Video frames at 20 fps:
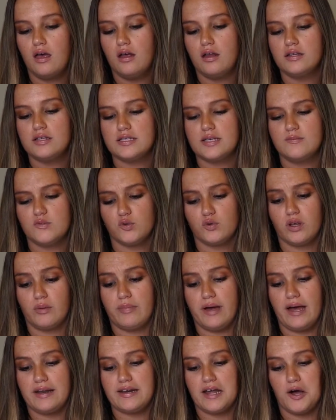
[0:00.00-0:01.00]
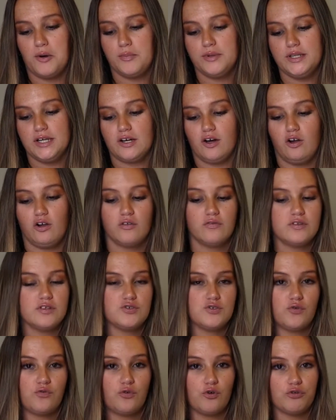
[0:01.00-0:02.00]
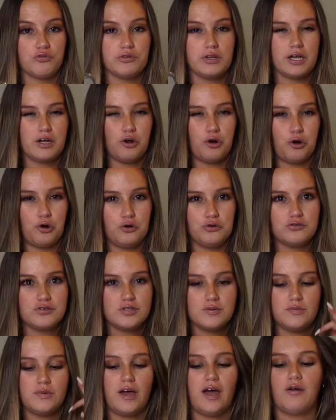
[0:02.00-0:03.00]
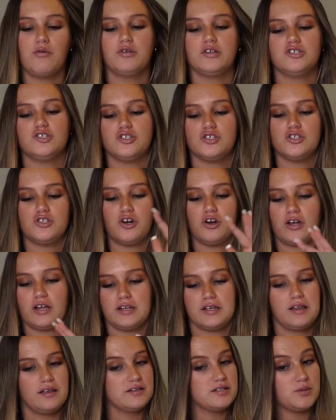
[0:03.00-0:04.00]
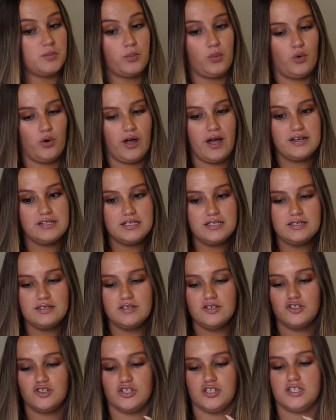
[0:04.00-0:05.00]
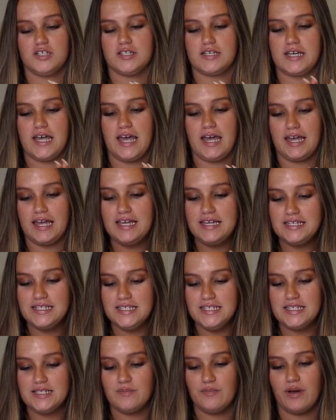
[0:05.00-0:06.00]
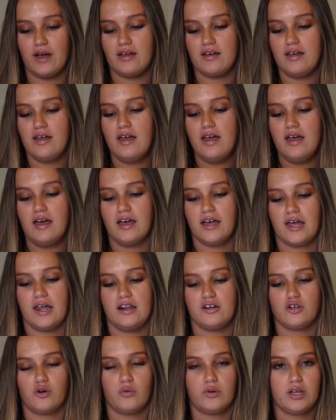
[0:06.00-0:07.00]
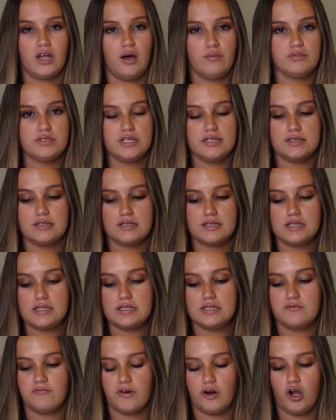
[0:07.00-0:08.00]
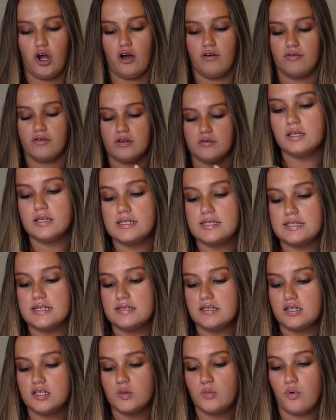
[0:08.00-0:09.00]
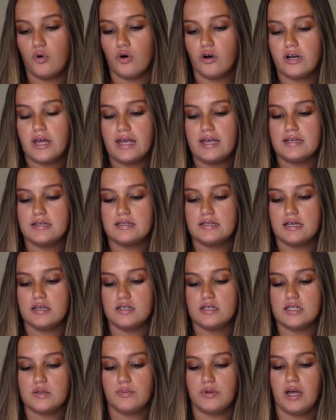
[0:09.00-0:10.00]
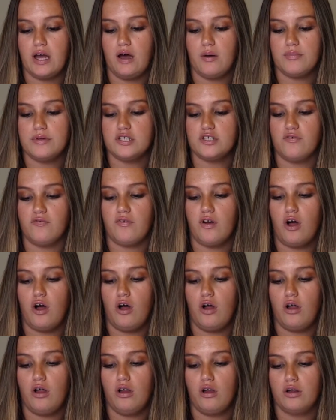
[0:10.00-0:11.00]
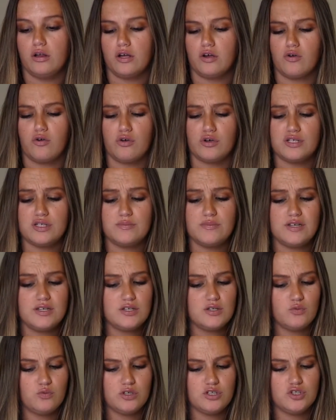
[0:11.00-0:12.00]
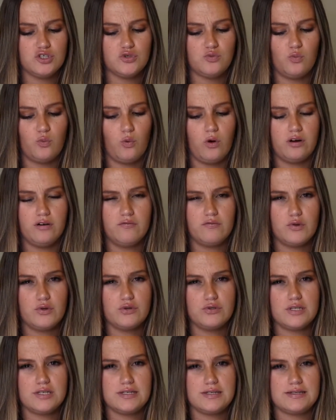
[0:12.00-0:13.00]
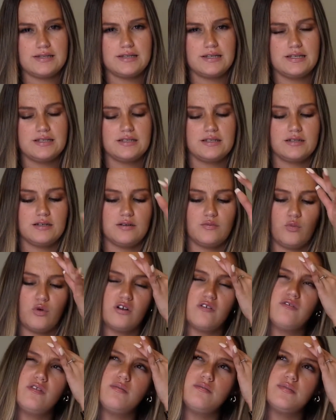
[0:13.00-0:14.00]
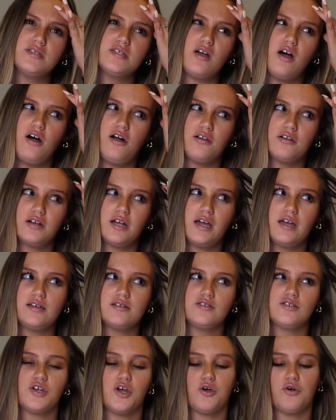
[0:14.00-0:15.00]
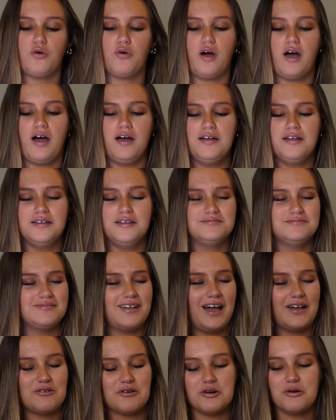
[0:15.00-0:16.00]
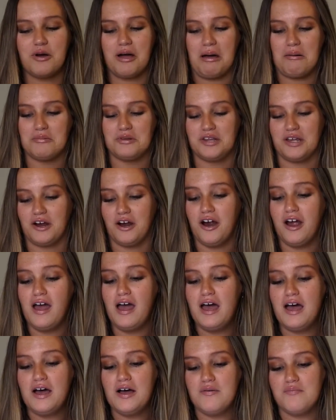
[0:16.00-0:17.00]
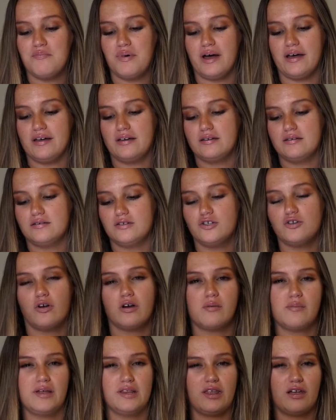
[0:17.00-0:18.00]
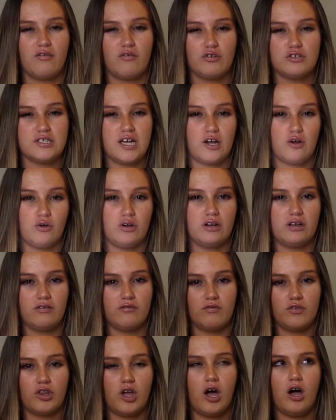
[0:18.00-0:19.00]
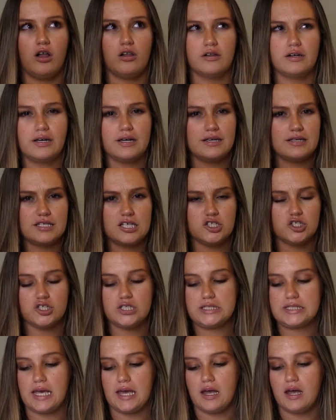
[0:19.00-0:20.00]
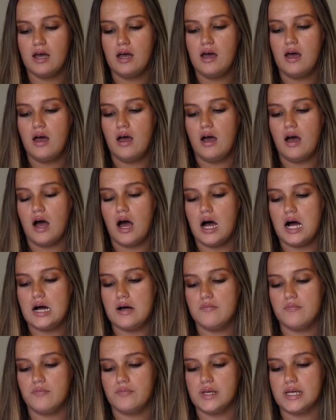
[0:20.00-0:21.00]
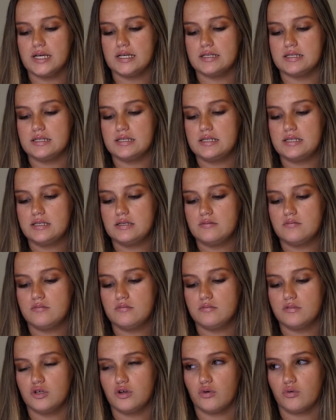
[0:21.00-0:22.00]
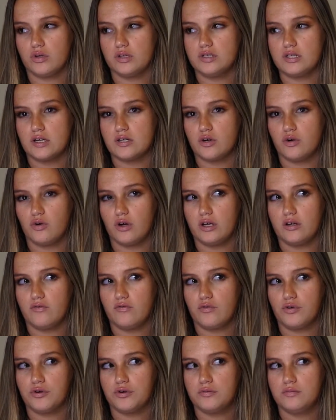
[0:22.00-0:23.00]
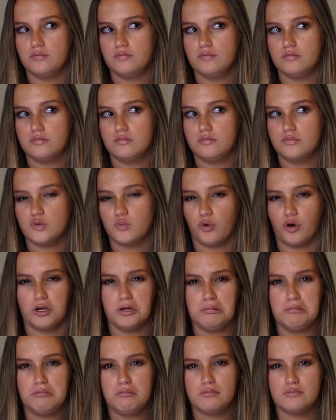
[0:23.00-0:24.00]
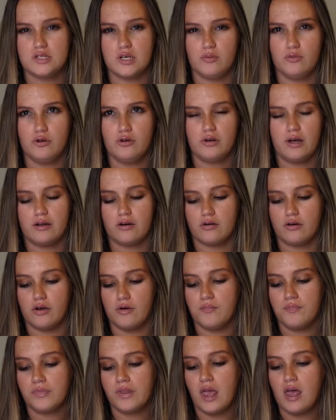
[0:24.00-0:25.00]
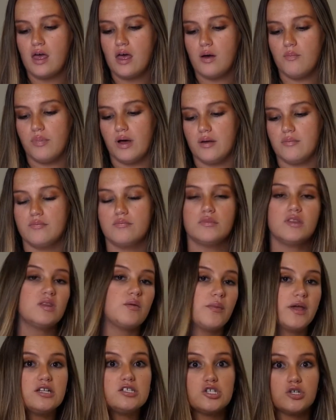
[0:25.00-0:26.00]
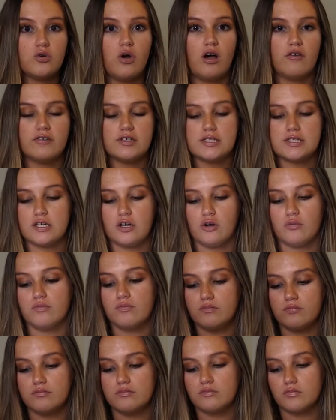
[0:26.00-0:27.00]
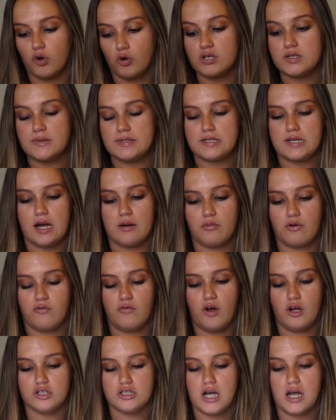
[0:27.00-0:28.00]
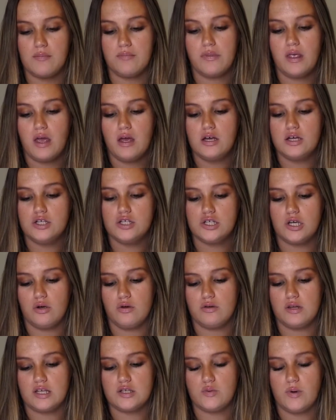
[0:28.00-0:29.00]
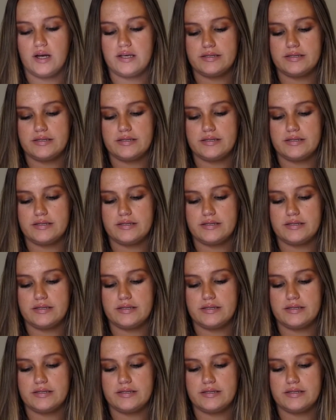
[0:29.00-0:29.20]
Seems really bad now, but like all of these are for like girls, but I really should start getting like some boy ideas just in case. But again, I don't really update this very often. The seasons board is split up into fall and Christmas, which one of those is a season and one of them is a holiday, so I don't know what happened there, but you know what I mean, like for decorating for the holidays, I should say, because you don't really decorate for spring, summer, I don't know. But the main two obviously are Christmas time or fall time. So that's why I